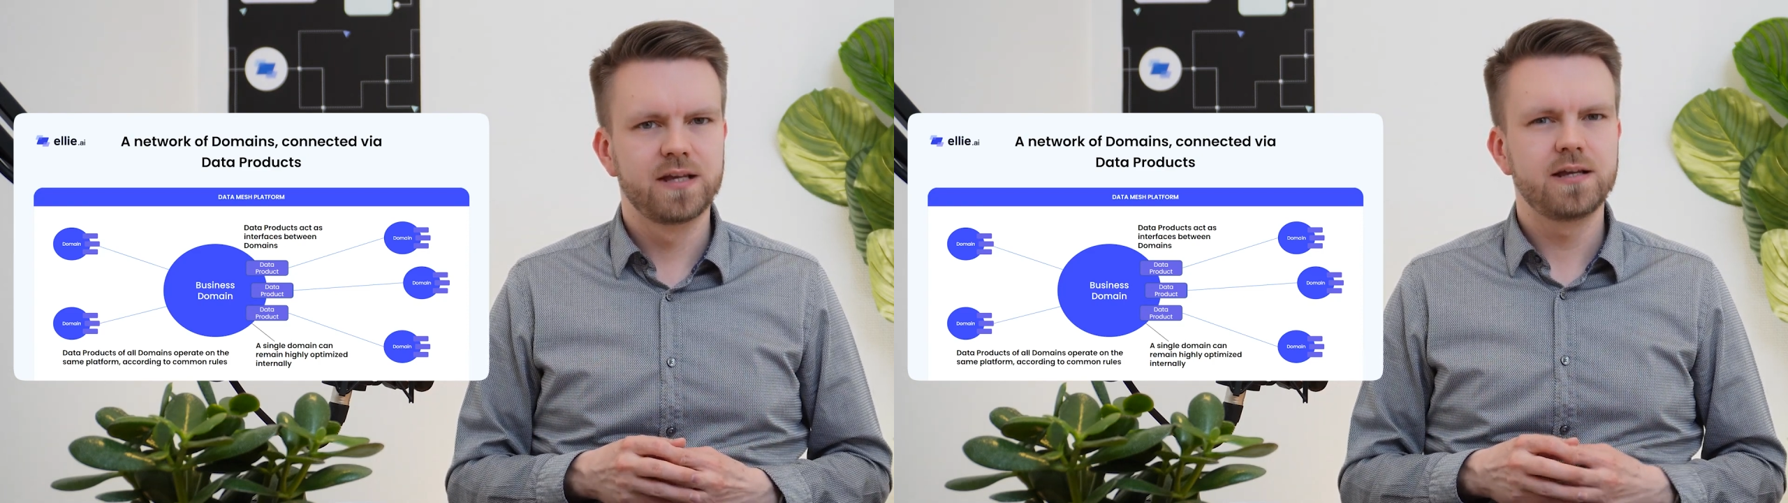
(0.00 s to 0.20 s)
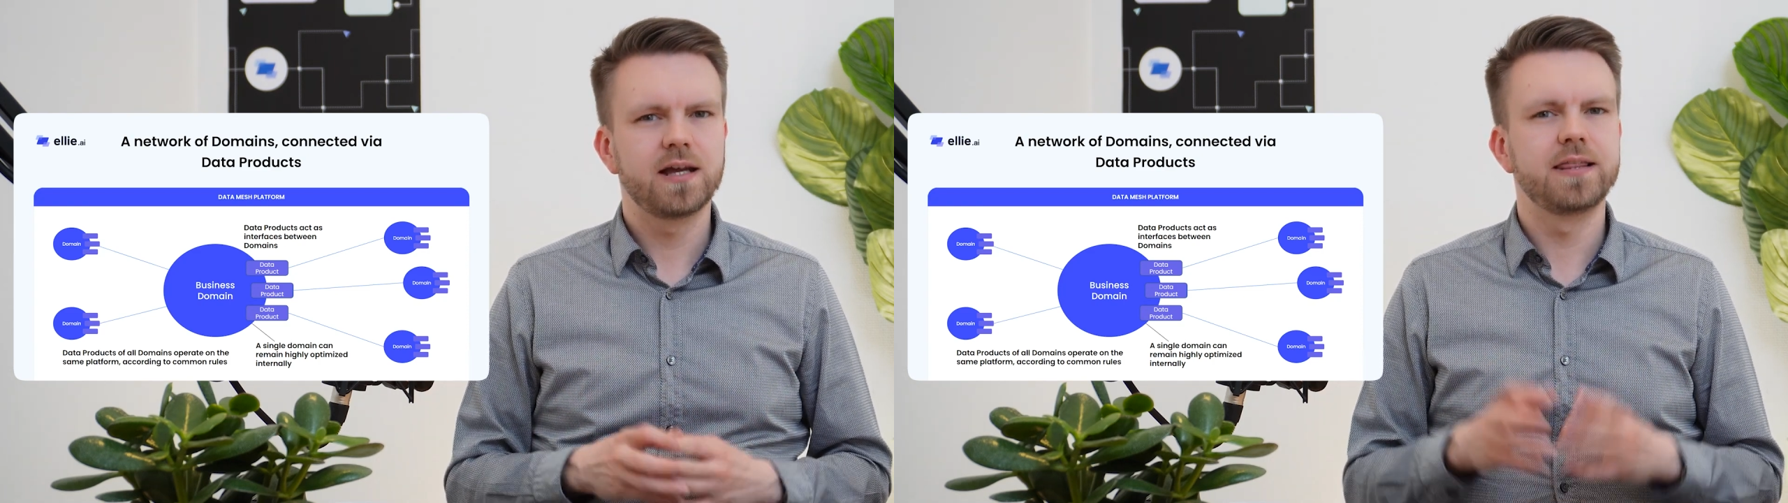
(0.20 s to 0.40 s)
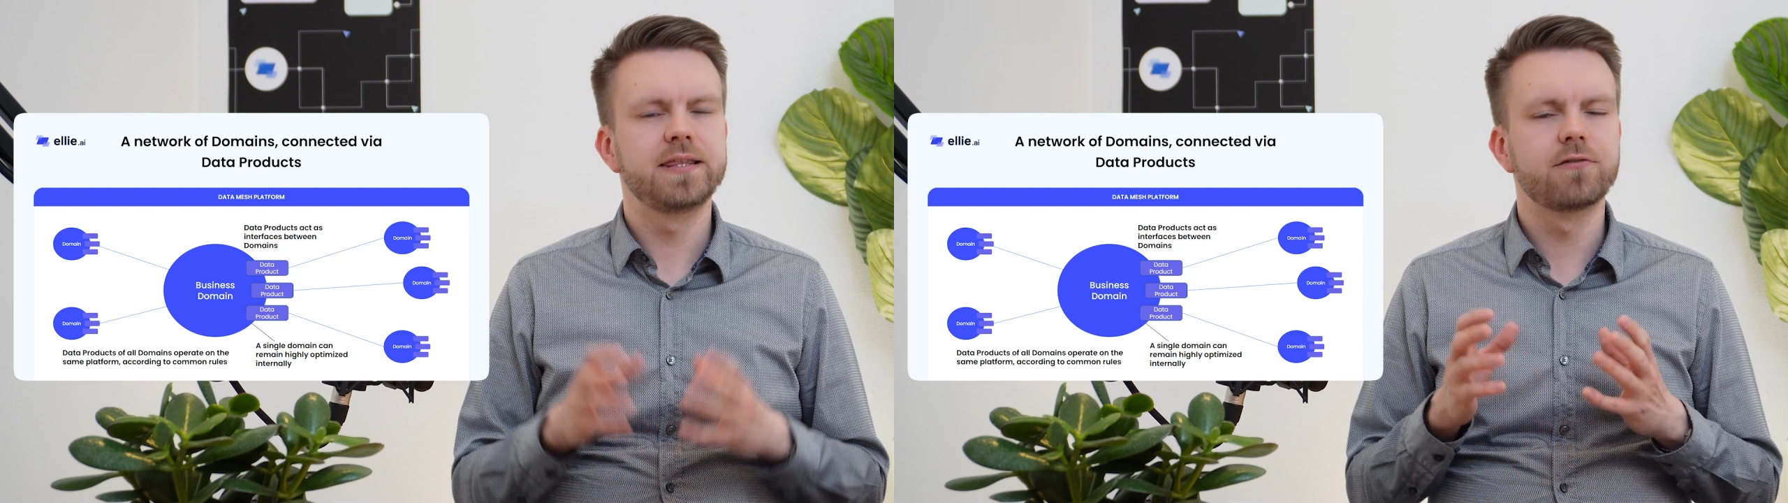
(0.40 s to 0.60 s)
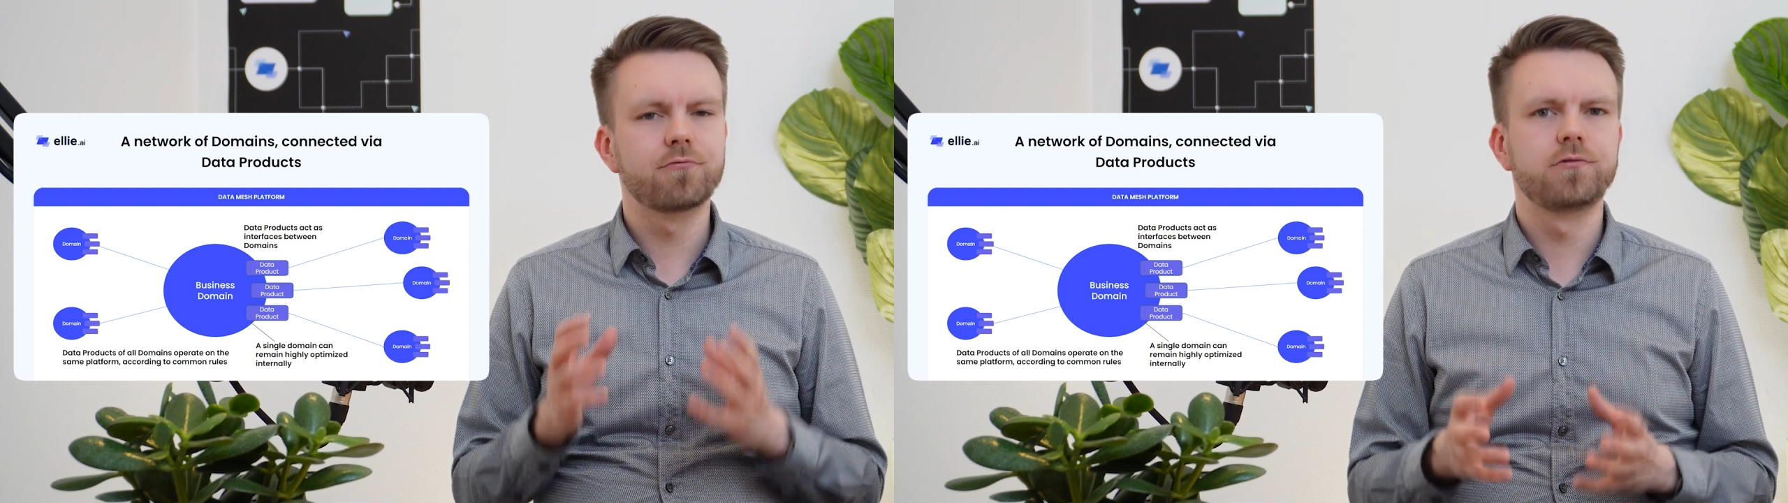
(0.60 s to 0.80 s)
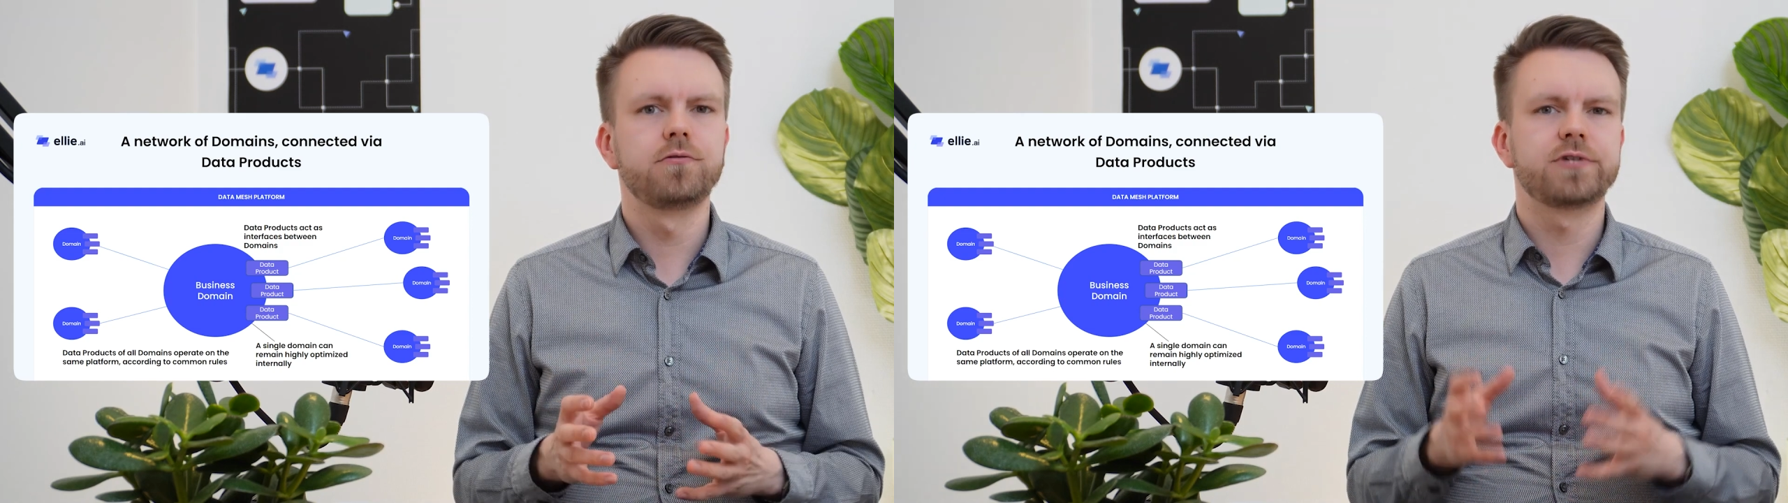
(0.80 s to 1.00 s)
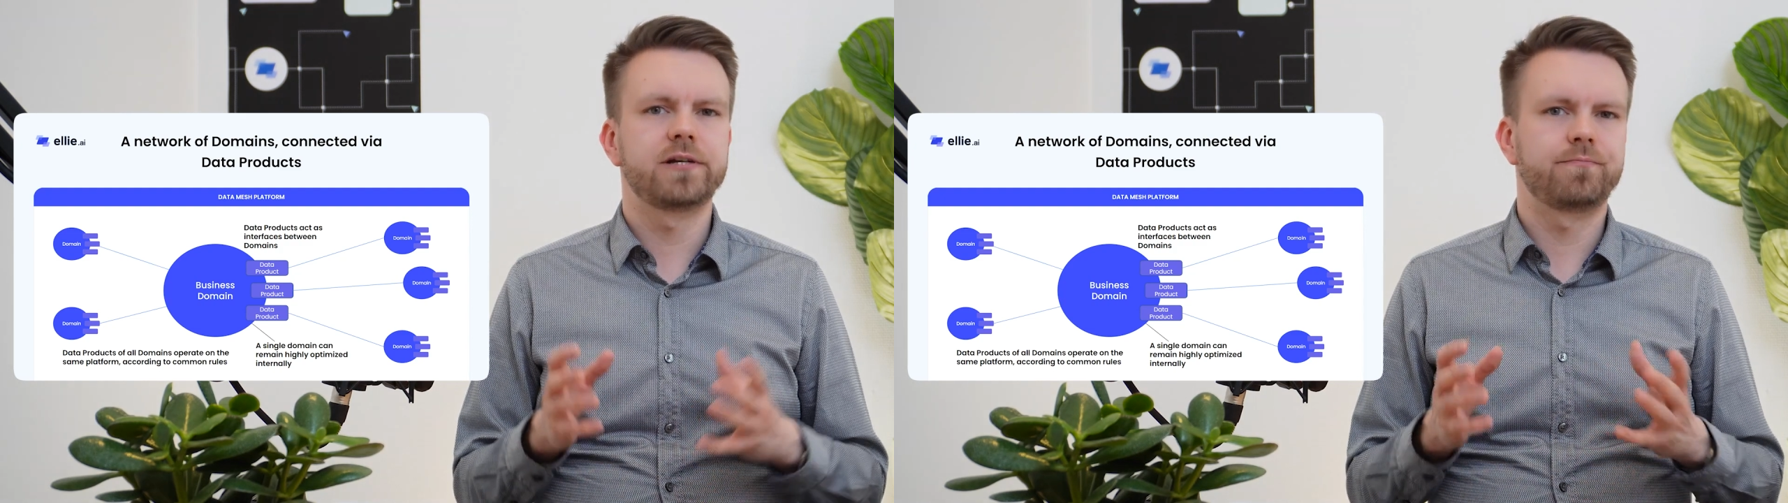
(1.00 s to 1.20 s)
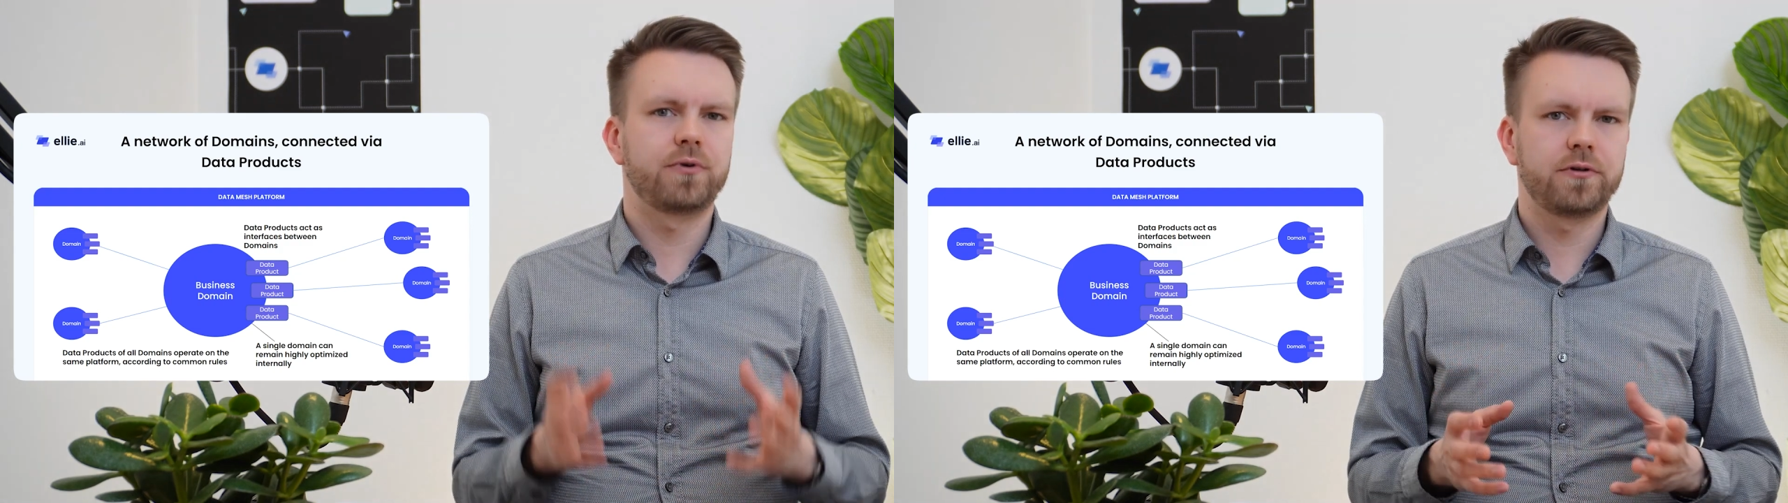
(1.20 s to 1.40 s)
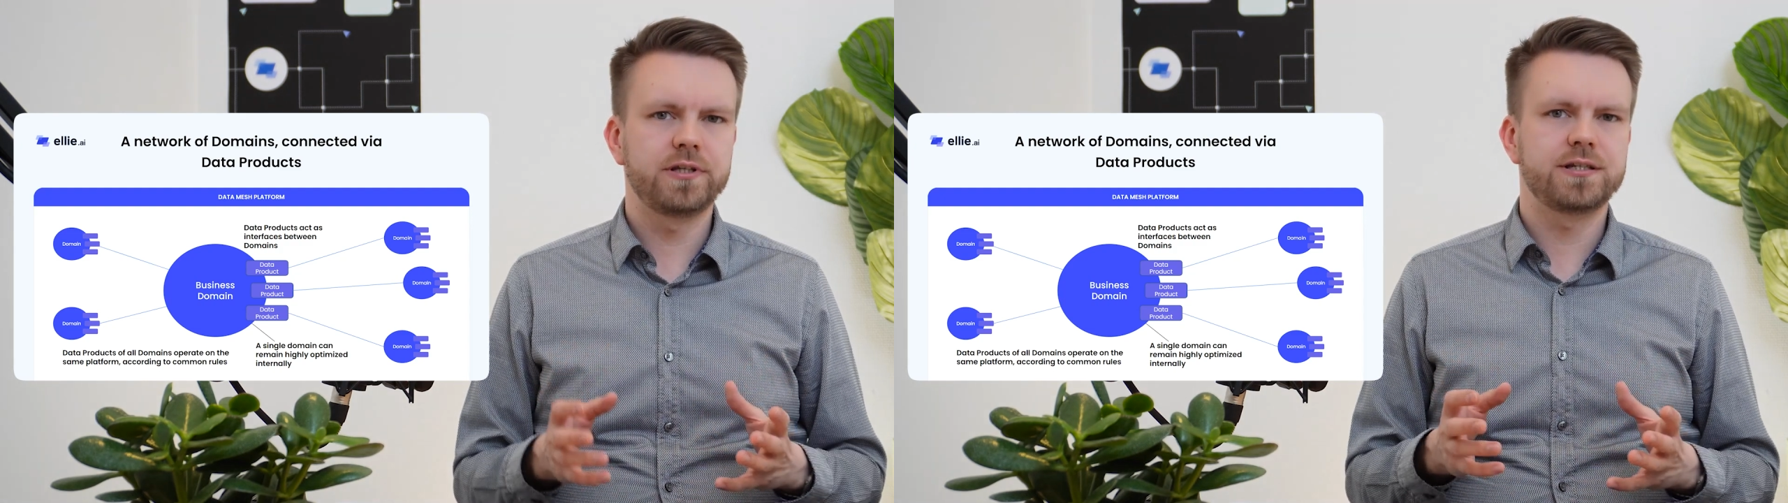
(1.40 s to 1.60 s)
And the rules and
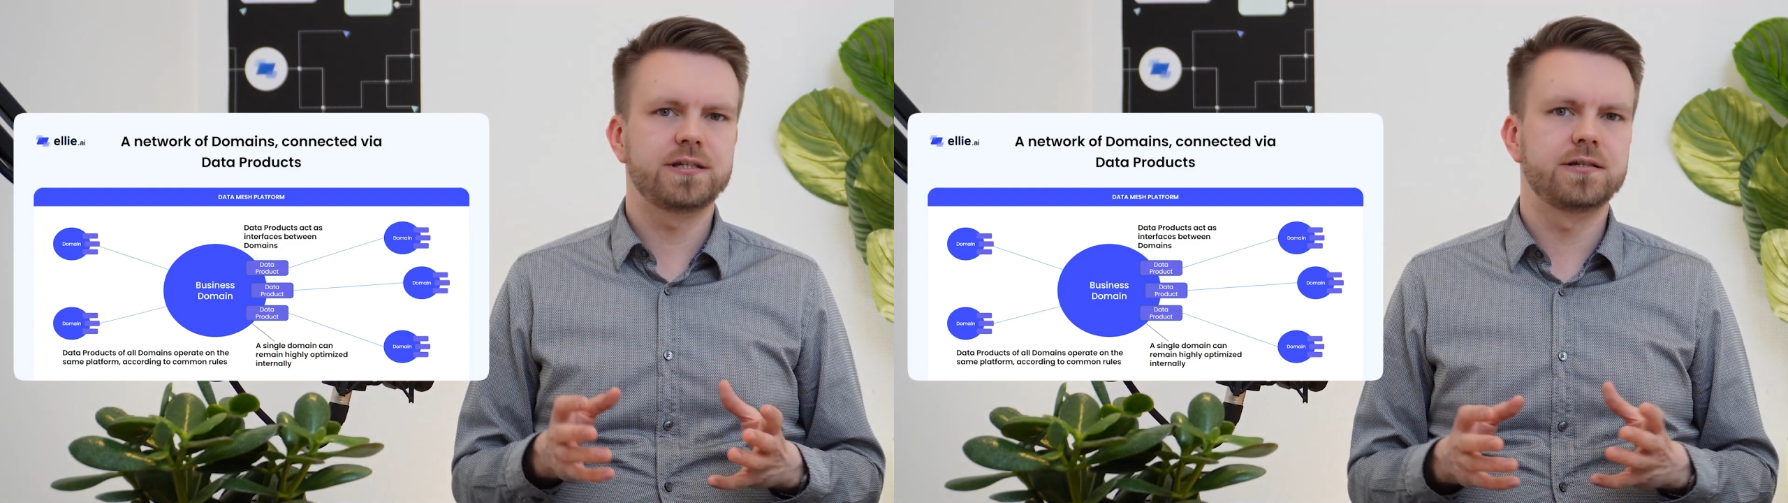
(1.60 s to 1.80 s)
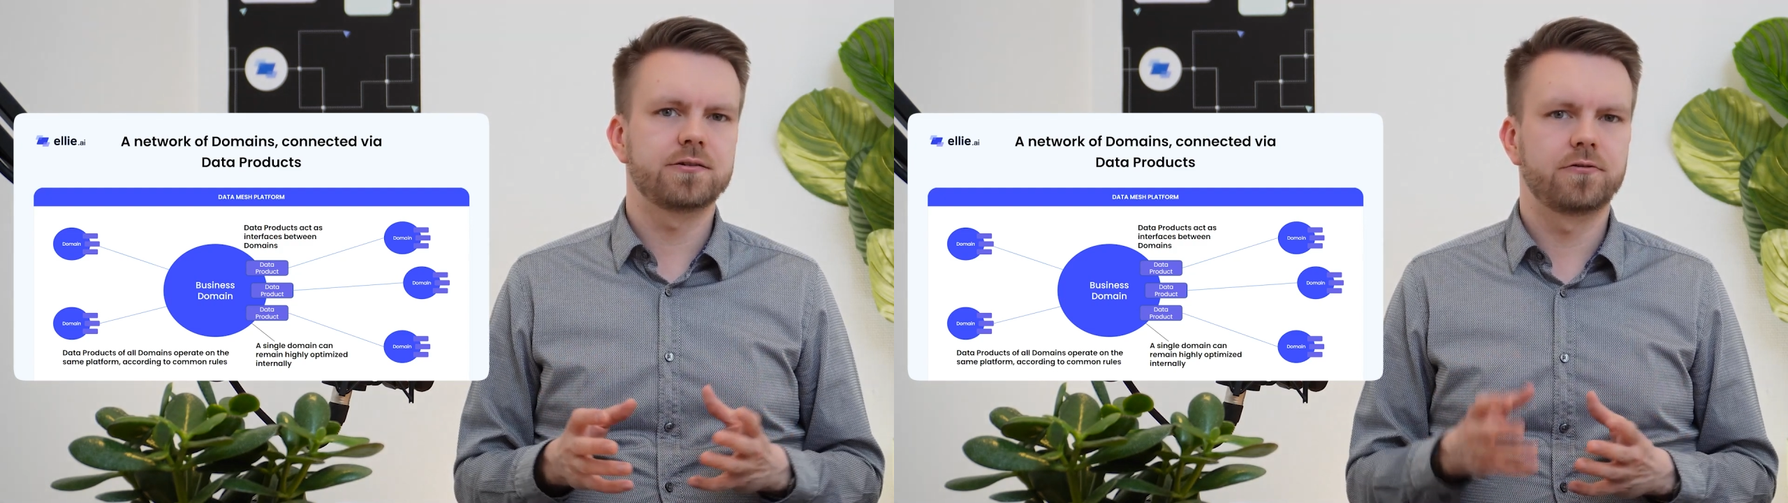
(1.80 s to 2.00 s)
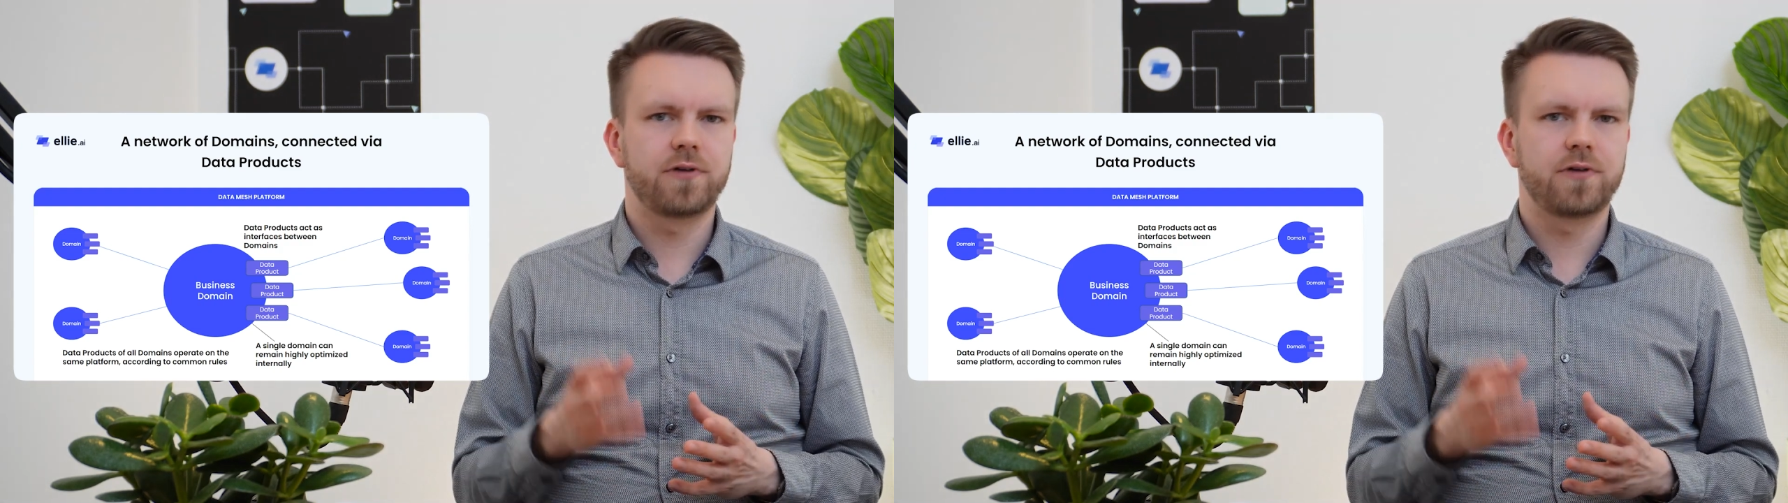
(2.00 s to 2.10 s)
policies on